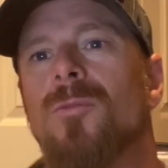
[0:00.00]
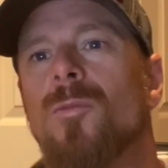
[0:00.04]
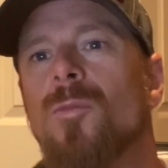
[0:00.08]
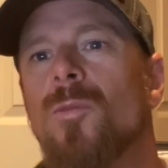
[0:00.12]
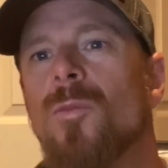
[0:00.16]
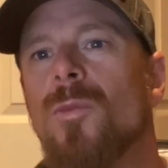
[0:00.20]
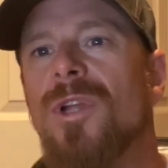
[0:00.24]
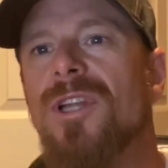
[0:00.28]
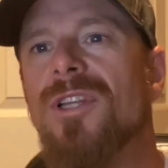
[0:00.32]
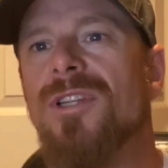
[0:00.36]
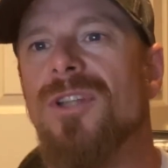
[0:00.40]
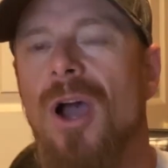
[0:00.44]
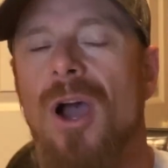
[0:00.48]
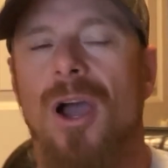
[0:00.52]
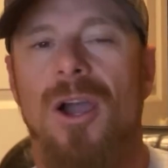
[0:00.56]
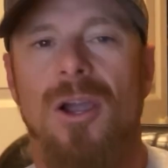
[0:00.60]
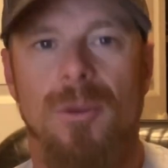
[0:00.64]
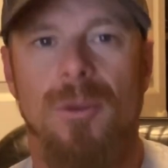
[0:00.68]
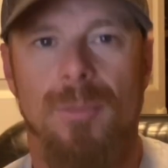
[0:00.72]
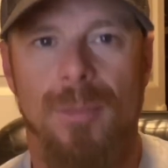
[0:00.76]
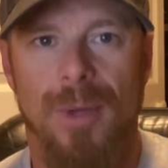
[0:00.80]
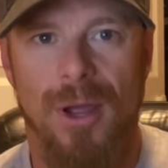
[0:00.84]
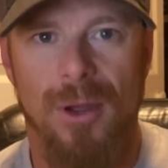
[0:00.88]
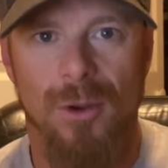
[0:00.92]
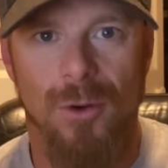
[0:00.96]
We talk
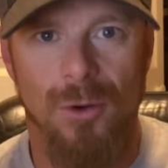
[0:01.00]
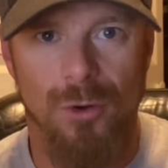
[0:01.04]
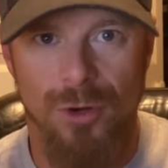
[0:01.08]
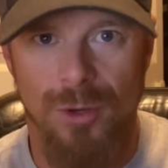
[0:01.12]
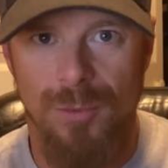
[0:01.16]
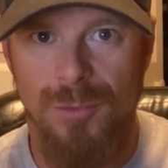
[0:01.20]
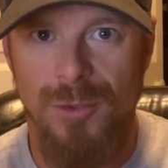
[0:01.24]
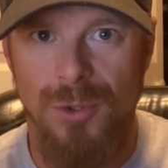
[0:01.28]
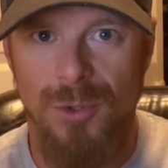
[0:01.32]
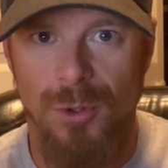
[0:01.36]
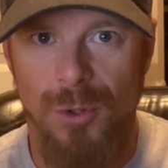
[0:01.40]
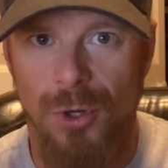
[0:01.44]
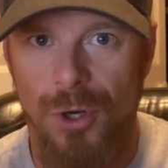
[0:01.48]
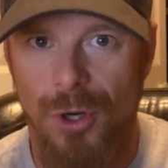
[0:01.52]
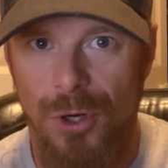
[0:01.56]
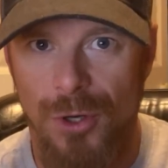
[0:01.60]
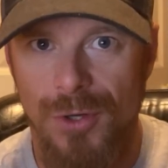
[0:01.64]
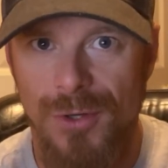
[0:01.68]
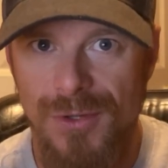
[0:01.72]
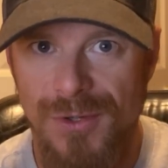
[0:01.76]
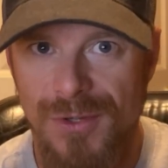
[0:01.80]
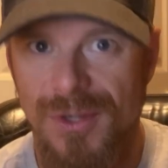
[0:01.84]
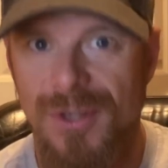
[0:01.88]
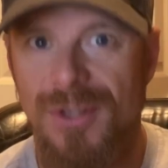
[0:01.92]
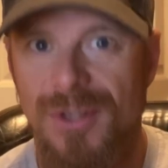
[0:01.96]
about
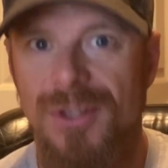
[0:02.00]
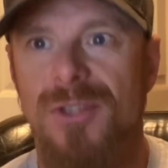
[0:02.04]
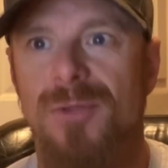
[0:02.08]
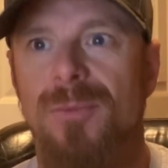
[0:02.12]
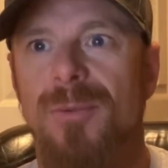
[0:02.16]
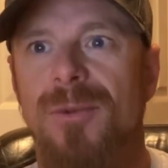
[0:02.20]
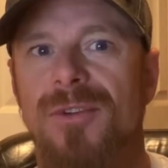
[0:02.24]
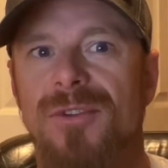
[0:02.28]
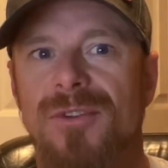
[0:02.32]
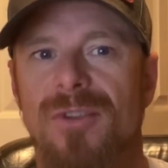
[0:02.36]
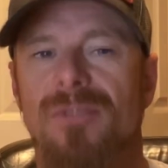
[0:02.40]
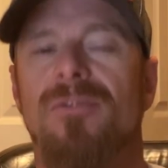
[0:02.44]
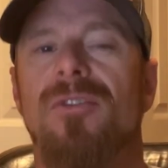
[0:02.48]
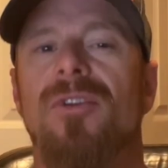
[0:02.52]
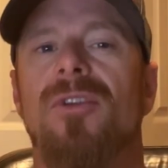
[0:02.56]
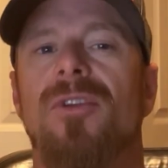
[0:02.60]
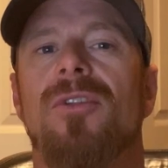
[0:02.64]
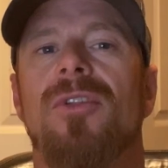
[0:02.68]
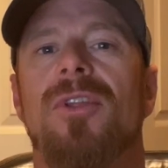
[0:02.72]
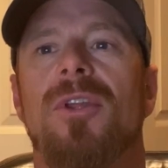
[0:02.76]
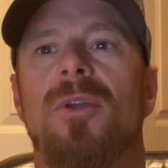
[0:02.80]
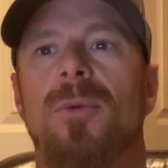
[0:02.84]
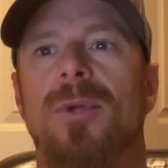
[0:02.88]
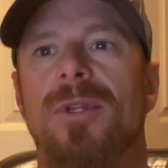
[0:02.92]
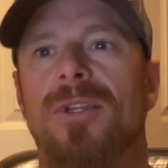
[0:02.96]
cryptocurrencies
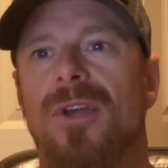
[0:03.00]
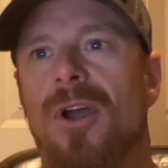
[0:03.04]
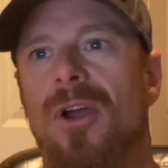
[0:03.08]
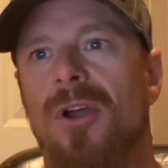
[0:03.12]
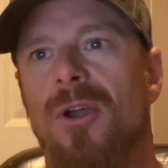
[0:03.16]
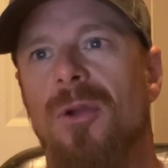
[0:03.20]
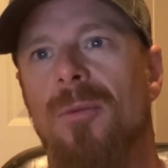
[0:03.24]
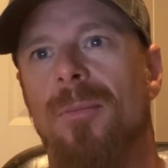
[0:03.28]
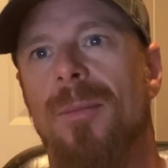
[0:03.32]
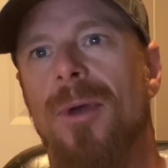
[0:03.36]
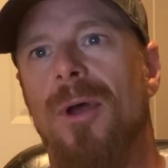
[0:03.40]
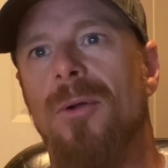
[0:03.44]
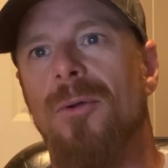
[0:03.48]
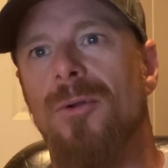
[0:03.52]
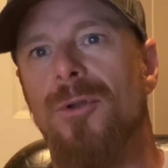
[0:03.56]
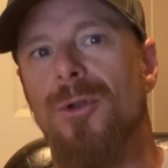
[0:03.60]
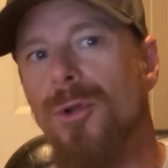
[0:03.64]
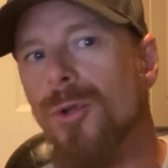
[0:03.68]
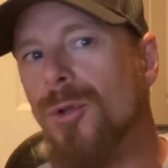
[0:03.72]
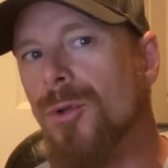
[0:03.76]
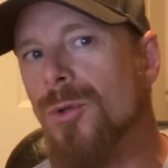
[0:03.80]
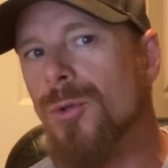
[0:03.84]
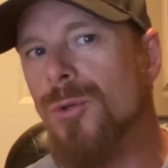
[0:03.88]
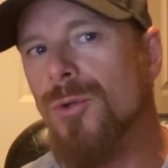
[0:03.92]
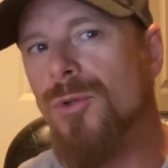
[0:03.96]
specifically. We talk about
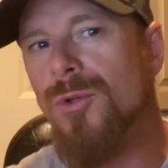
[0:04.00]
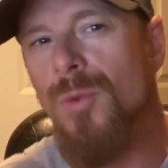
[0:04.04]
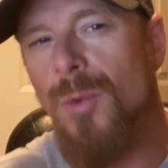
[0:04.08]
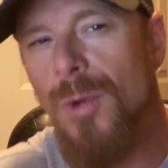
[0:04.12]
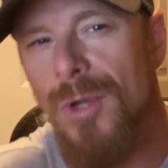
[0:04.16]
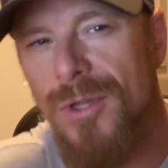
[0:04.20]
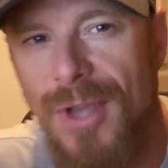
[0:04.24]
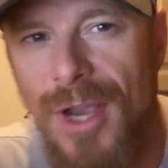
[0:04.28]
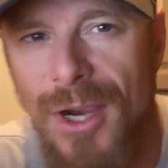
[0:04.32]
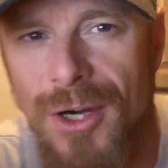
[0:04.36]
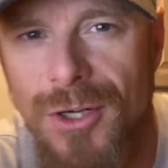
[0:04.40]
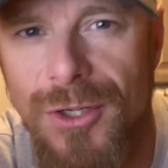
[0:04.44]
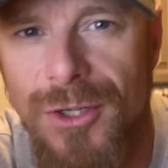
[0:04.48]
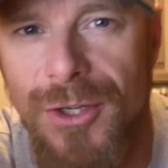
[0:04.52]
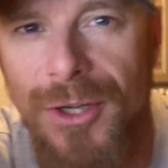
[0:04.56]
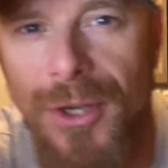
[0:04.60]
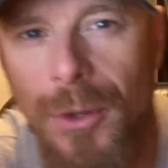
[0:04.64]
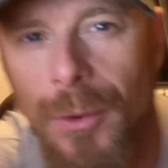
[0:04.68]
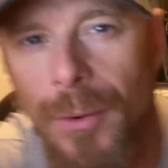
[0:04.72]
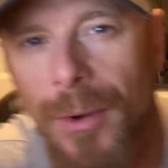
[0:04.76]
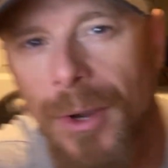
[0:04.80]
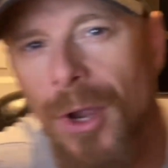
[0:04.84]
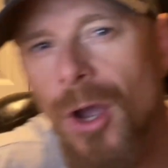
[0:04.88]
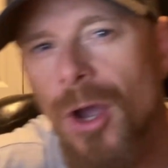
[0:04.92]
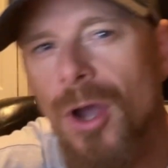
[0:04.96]
news, what's actually
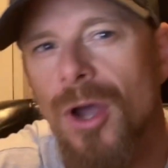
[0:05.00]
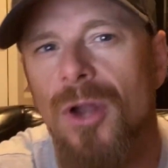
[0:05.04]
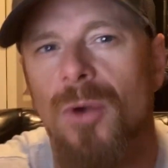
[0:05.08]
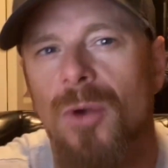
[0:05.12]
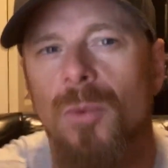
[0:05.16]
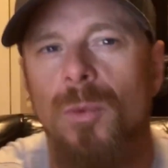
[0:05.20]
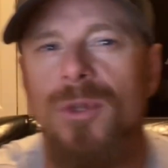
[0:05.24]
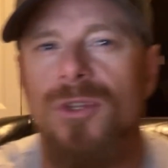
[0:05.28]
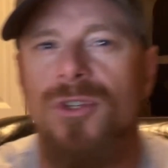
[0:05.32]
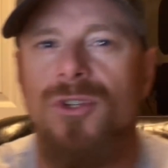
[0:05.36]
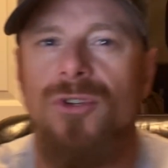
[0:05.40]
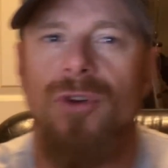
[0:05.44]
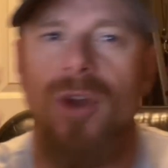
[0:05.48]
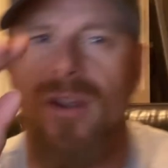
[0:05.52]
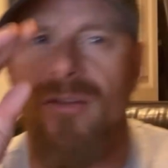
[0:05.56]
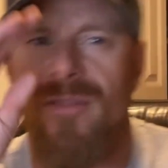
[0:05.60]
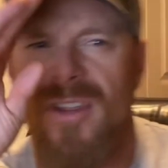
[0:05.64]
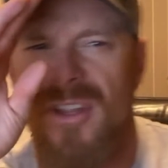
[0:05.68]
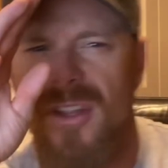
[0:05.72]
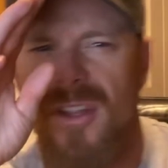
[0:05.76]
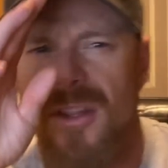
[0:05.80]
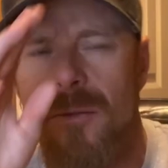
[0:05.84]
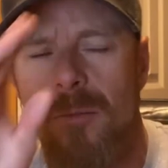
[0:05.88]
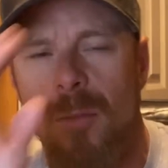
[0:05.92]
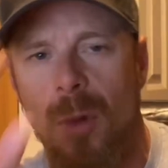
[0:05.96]
going on, what's
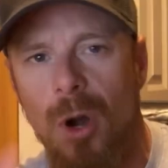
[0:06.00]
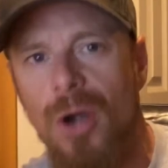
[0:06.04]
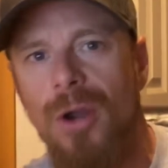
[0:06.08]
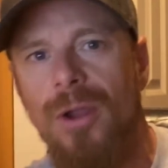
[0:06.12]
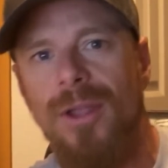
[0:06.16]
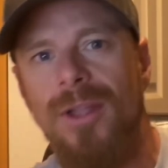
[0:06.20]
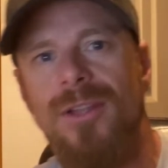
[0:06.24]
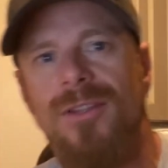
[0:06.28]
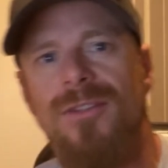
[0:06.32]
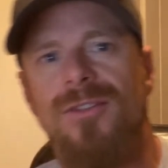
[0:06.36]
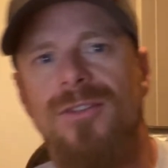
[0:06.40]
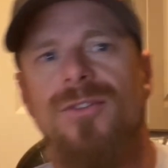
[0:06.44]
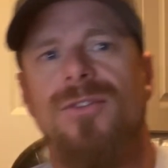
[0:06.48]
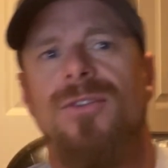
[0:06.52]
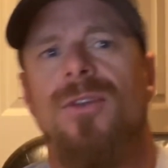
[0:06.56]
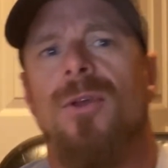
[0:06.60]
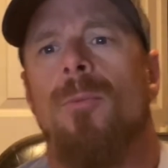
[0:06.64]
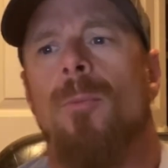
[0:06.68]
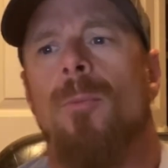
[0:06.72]
driving the markets,